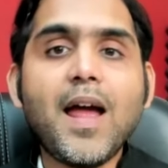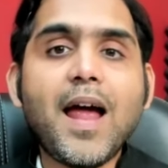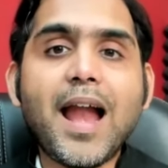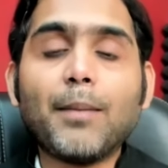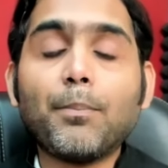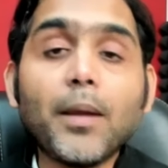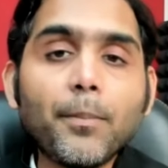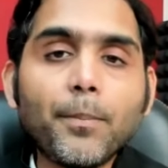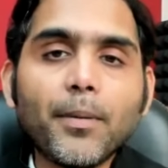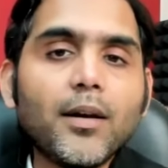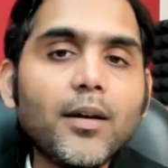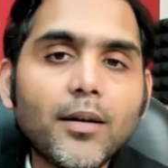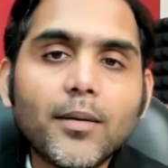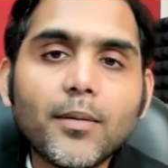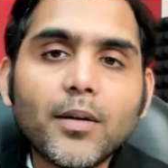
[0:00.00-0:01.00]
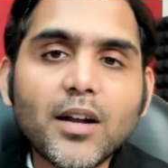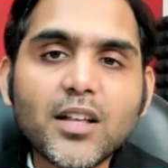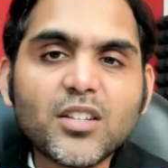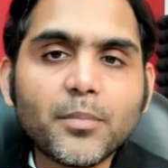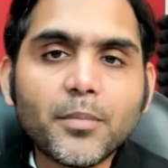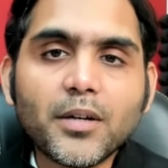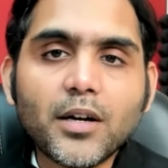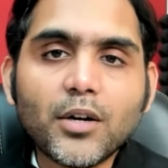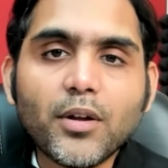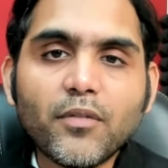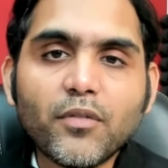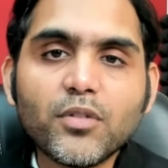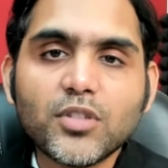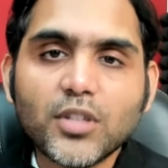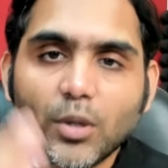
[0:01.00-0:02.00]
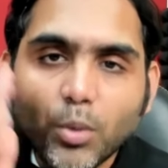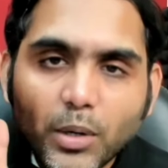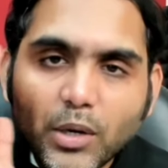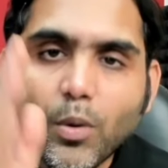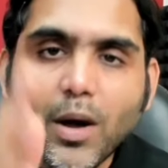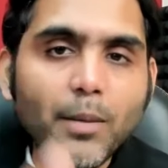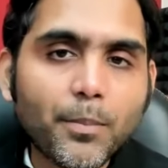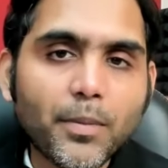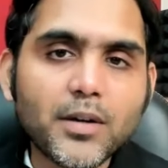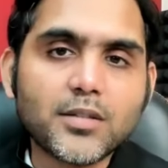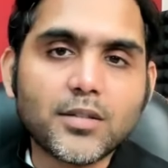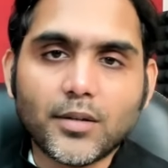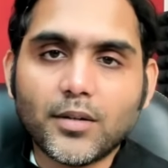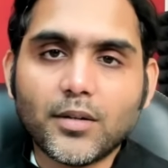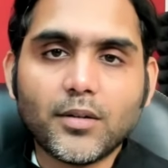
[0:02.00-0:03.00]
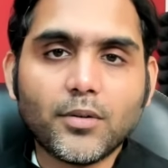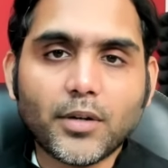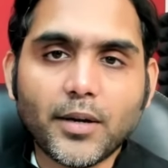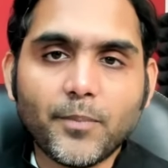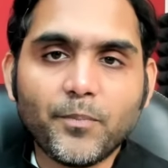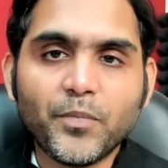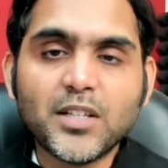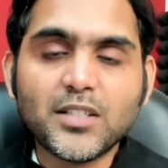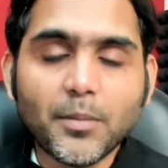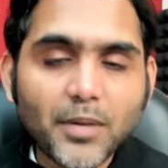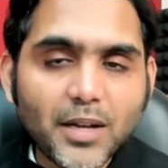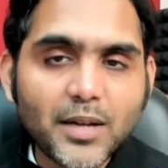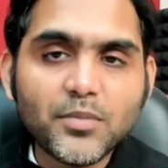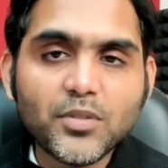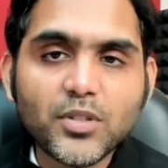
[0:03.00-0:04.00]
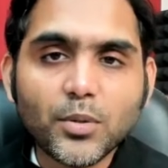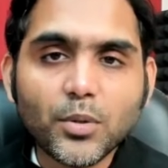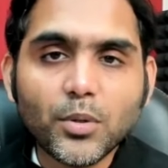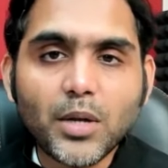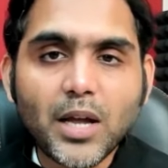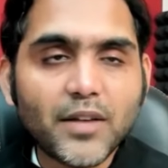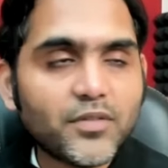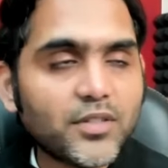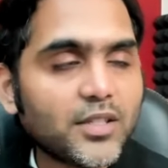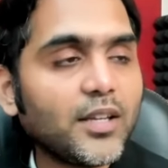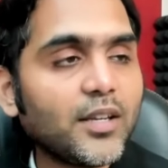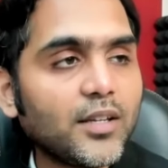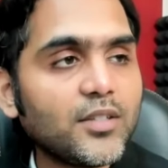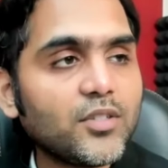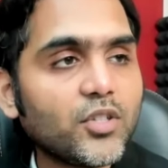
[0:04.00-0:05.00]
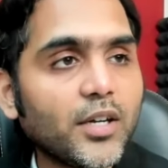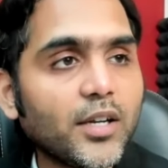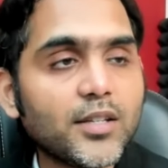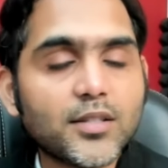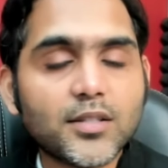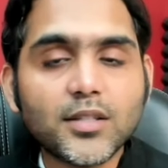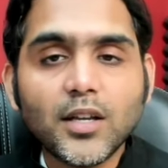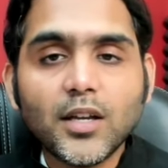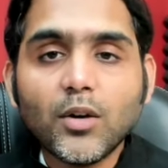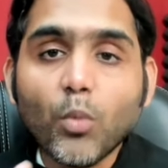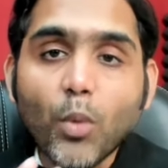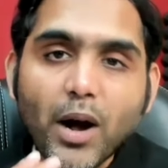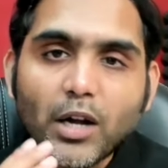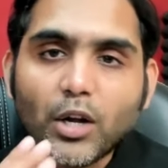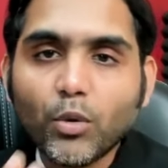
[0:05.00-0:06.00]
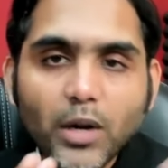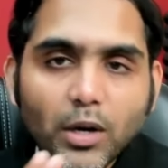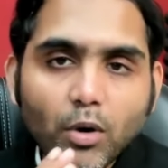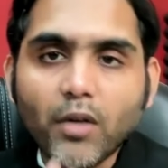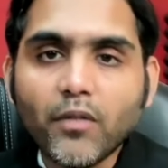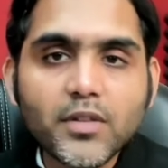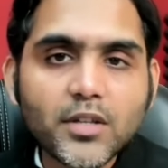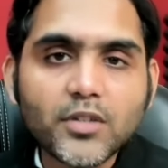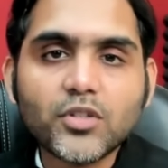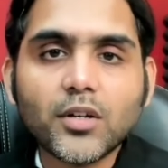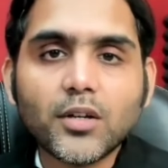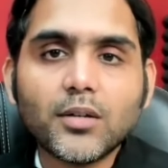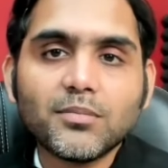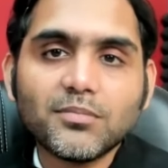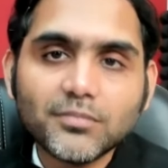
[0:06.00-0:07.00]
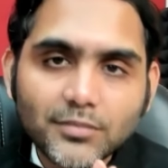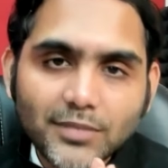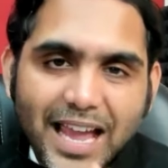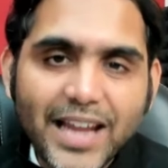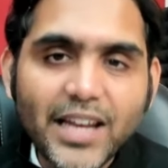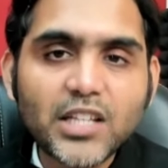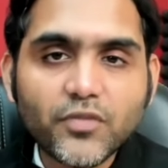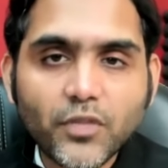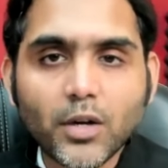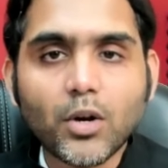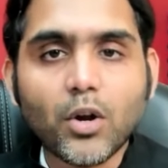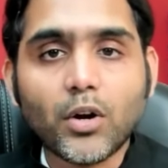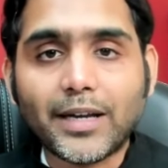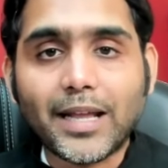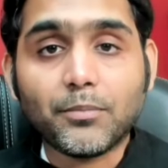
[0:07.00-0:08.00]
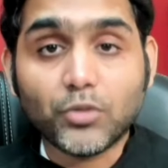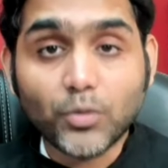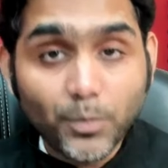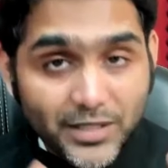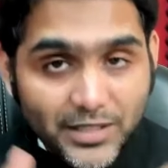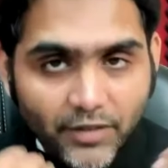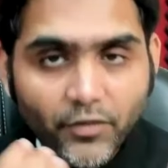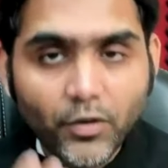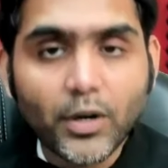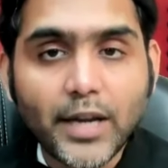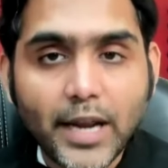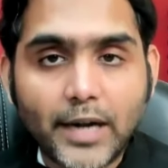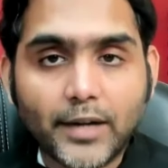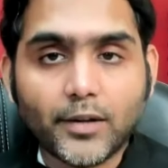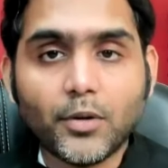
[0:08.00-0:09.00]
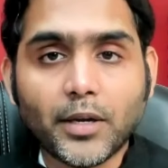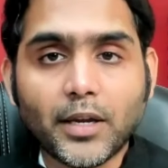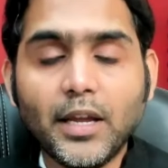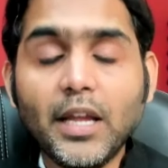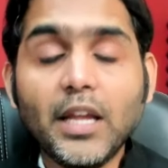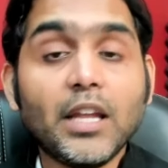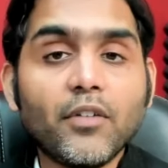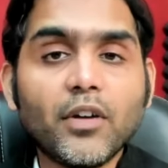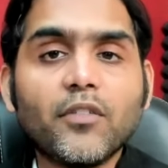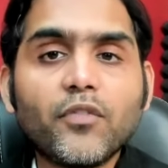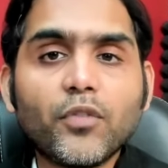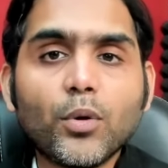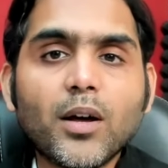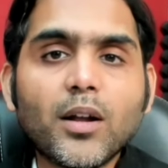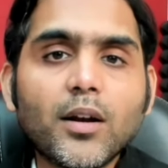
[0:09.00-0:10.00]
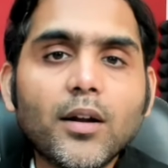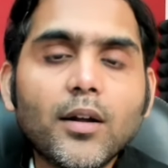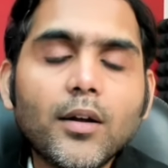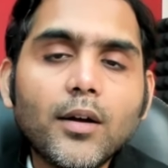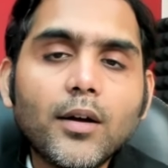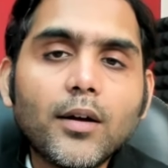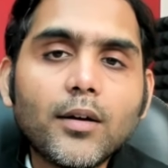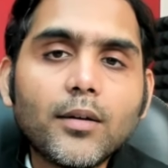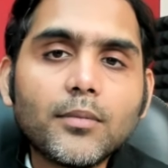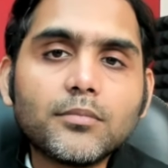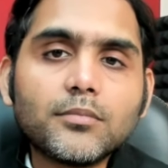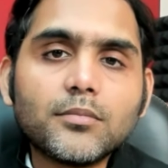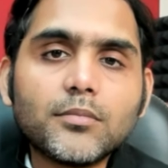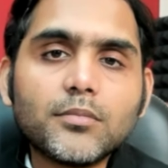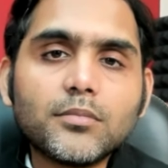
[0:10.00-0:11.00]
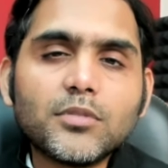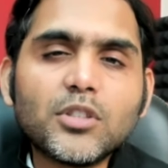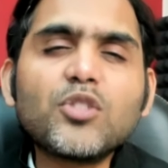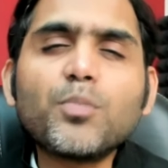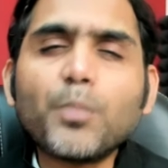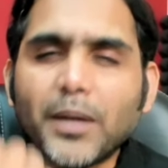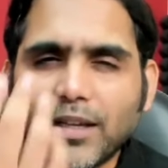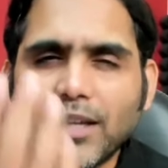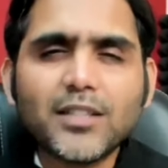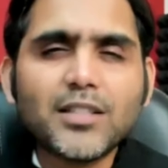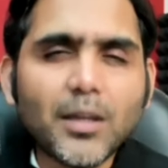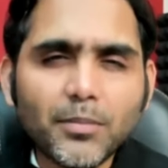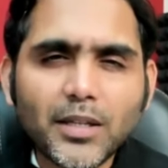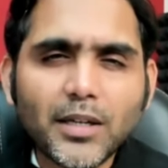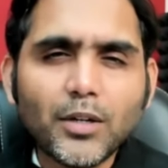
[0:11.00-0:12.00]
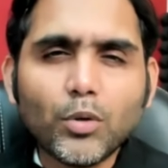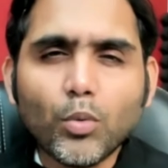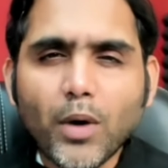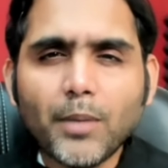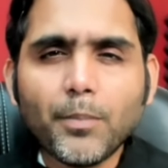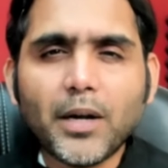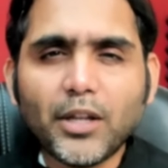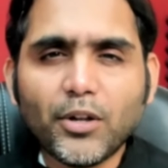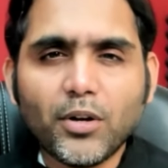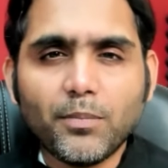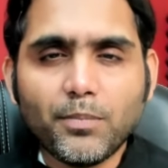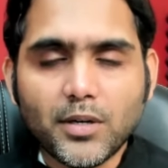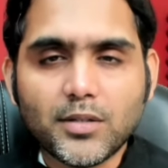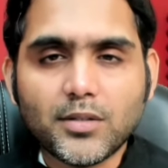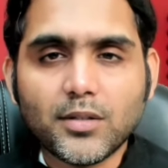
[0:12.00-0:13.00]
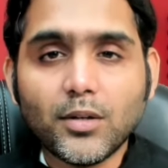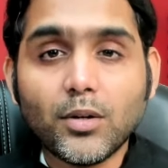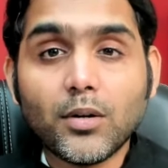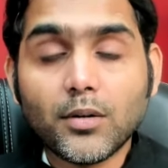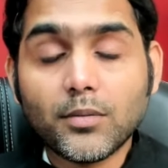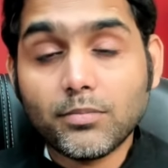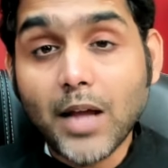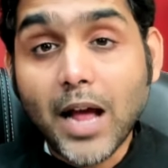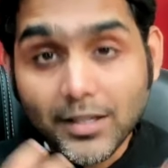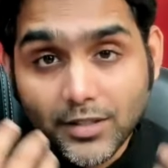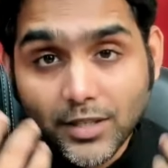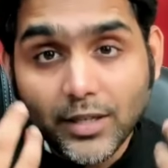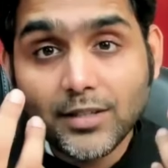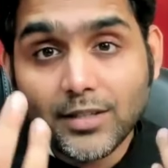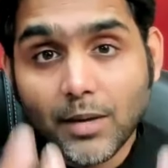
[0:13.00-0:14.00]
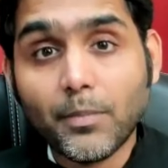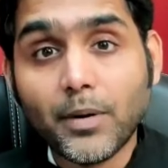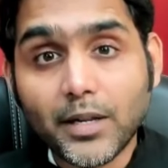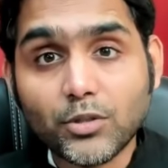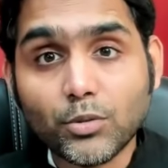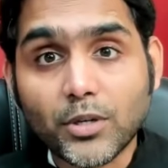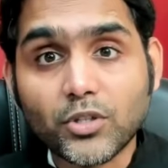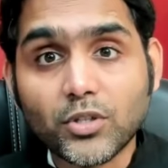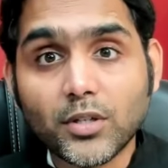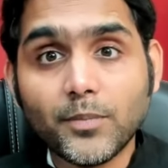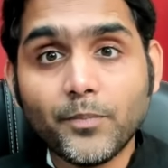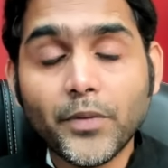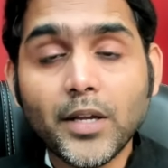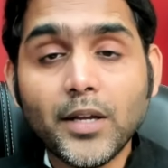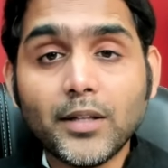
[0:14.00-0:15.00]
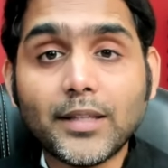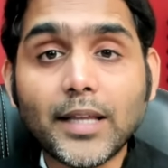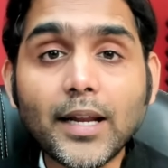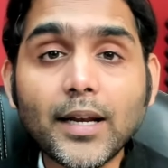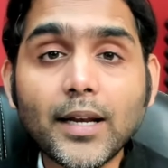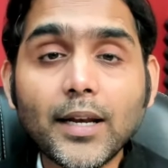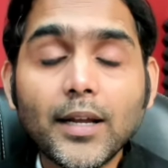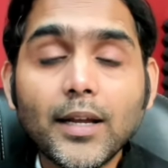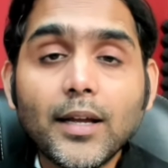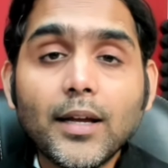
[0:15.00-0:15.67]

And people doesn't mean that you have to see only one person. Okay. Sometimes, I've seen in GDs, one-to-one conversation carries for a long time. So please avoid that. Okay. Even if you are speaking something to one particular person or answering somebody's question, then